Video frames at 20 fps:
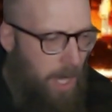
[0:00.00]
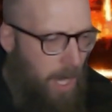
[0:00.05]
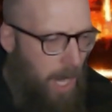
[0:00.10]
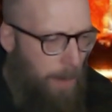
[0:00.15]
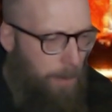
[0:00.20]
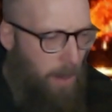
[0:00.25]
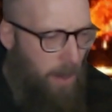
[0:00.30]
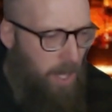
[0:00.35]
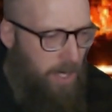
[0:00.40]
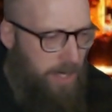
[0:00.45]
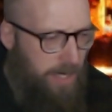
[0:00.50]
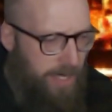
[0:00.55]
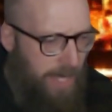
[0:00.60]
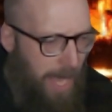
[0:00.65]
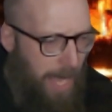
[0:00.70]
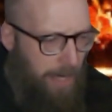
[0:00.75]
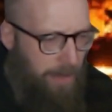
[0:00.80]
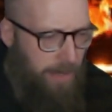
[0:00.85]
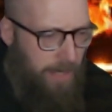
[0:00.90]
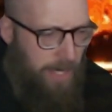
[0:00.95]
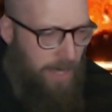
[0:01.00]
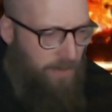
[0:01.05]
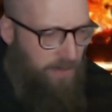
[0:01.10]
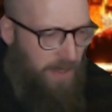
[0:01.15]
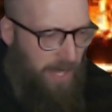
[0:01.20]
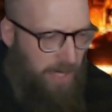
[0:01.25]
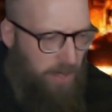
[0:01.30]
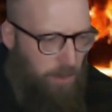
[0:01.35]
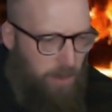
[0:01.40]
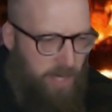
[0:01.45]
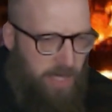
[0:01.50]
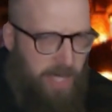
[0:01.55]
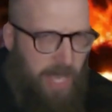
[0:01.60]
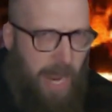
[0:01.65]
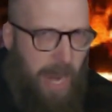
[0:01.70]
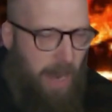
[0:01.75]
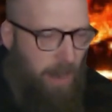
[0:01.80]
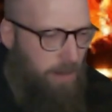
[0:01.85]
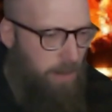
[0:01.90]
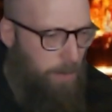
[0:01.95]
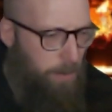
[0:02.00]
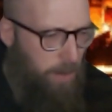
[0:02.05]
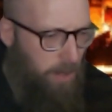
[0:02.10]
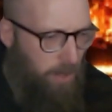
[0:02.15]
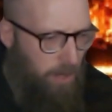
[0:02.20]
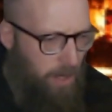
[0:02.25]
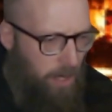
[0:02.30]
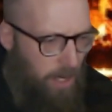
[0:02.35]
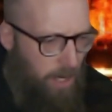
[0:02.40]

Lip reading: Upon Zann, the effect was terrible,